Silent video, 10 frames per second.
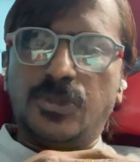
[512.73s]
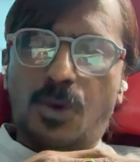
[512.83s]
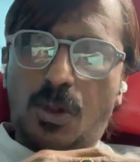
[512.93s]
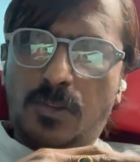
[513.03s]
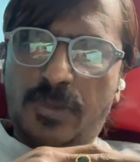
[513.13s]

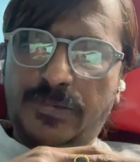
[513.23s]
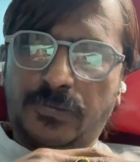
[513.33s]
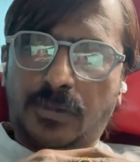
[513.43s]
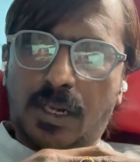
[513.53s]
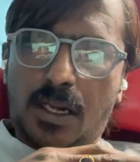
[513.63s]
you
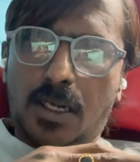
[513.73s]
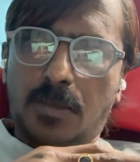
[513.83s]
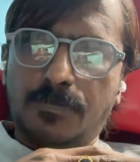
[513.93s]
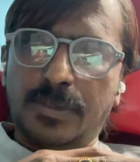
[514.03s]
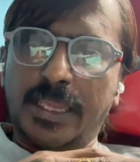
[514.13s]
always
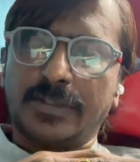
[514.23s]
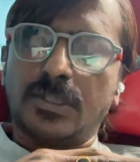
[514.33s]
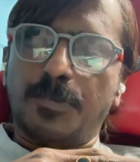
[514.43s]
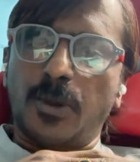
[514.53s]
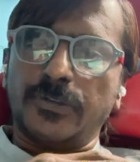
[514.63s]

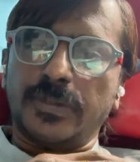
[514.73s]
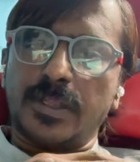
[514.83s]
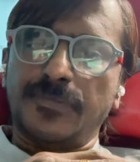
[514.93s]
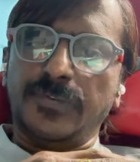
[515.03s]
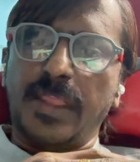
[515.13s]
get the
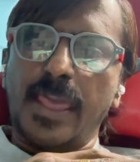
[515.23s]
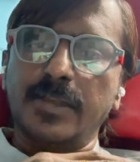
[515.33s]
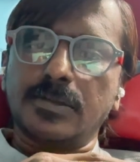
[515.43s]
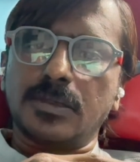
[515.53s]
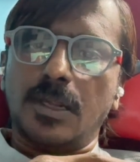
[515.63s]
positives
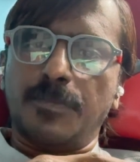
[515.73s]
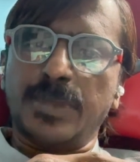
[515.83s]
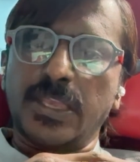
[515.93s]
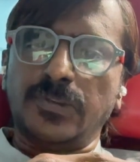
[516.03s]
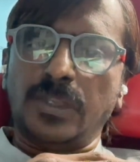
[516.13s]
there
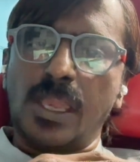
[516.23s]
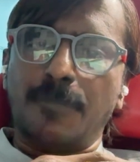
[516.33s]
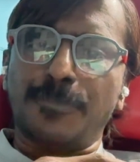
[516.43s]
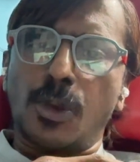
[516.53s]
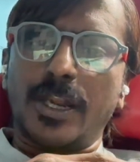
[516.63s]
because
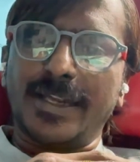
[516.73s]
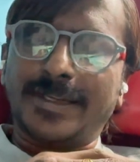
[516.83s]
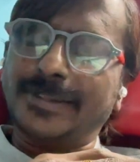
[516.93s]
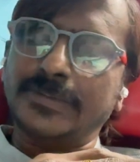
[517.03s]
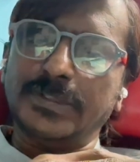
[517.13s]
your
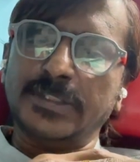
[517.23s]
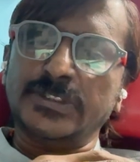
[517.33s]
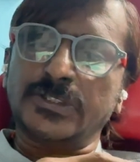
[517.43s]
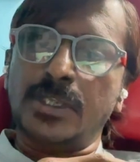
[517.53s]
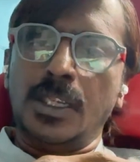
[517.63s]
product is
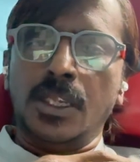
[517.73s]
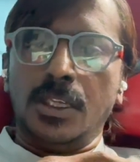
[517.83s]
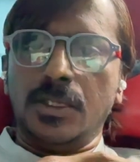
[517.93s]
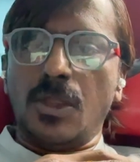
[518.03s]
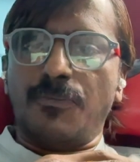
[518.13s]
niche,
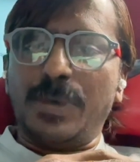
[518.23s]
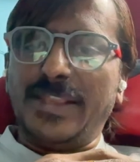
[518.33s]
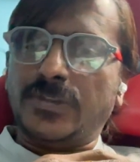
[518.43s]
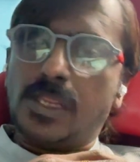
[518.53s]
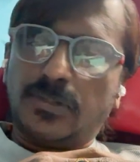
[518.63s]
you have
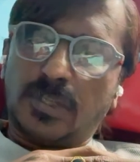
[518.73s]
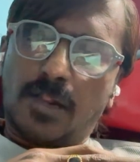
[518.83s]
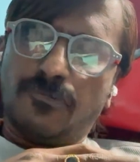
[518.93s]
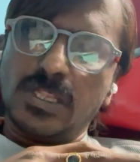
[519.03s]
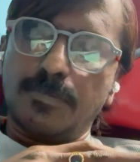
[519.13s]
placed
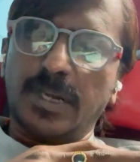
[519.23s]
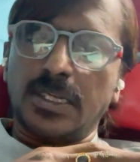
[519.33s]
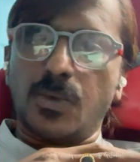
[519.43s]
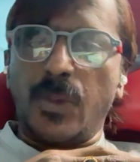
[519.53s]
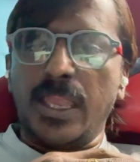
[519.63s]
yourself in a
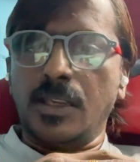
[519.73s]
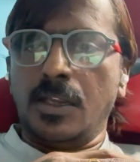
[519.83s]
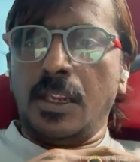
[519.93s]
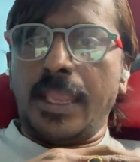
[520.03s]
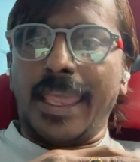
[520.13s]
better way,
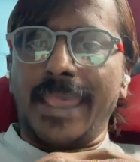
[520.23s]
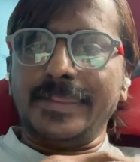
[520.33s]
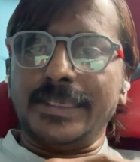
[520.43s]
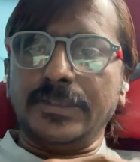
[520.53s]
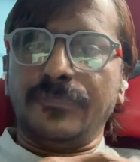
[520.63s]

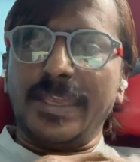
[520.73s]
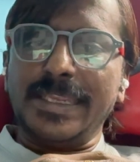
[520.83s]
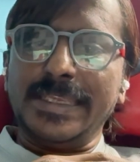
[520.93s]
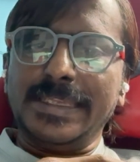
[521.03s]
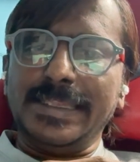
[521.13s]
and there's
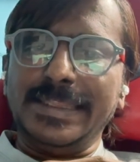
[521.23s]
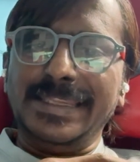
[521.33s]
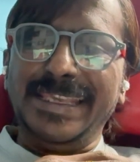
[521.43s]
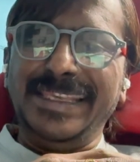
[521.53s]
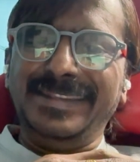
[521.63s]
very
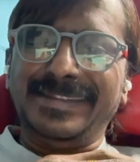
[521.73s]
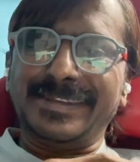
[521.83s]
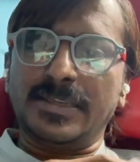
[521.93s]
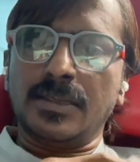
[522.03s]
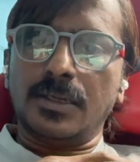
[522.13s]

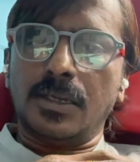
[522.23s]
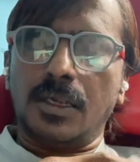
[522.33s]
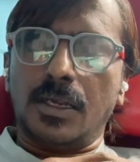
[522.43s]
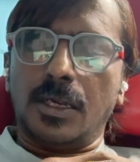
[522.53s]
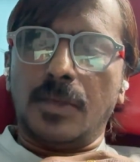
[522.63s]
least
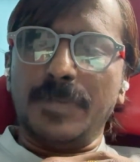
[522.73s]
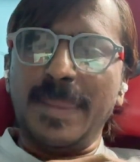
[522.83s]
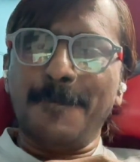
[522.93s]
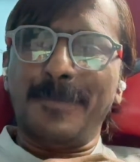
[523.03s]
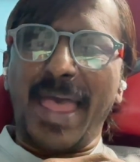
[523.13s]

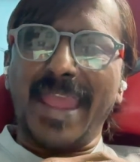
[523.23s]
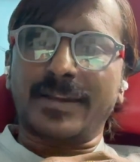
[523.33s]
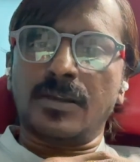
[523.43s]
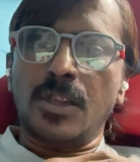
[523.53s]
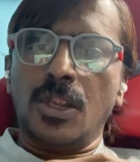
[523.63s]

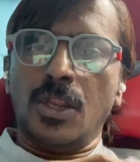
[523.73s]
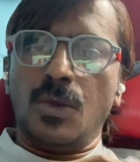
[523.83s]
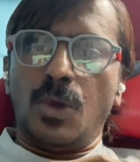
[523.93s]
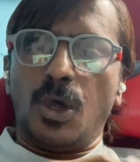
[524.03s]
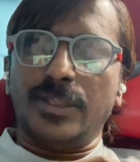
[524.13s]
impact
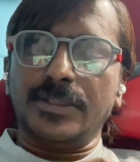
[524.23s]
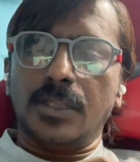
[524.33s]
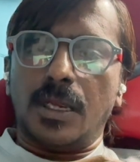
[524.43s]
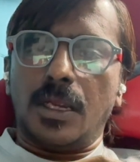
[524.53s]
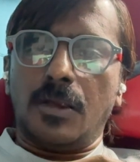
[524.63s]

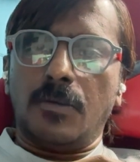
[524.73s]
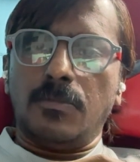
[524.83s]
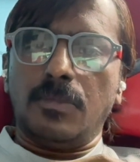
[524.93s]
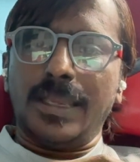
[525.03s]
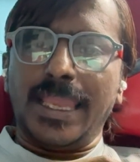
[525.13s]
on
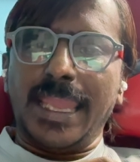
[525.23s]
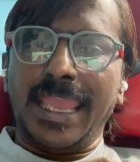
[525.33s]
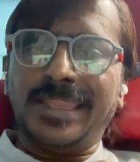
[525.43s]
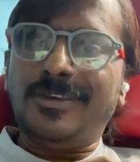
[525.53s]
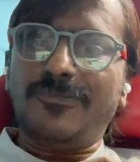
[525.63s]

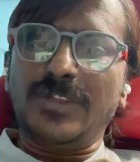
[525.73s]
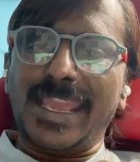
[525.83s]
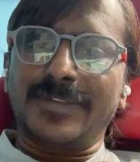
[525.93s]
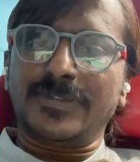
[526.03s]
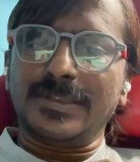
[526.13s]
any of
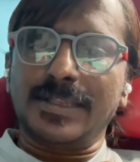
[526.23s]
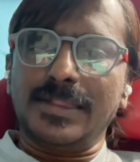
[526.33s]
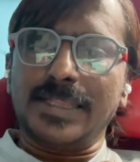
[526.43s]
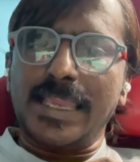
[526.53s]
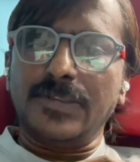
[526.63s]
the
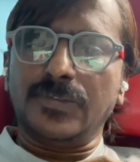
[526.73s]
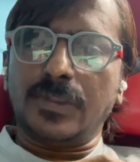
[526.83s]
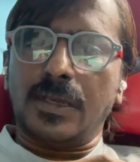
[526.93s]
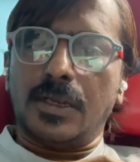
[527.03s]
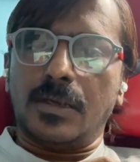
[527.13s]
external things.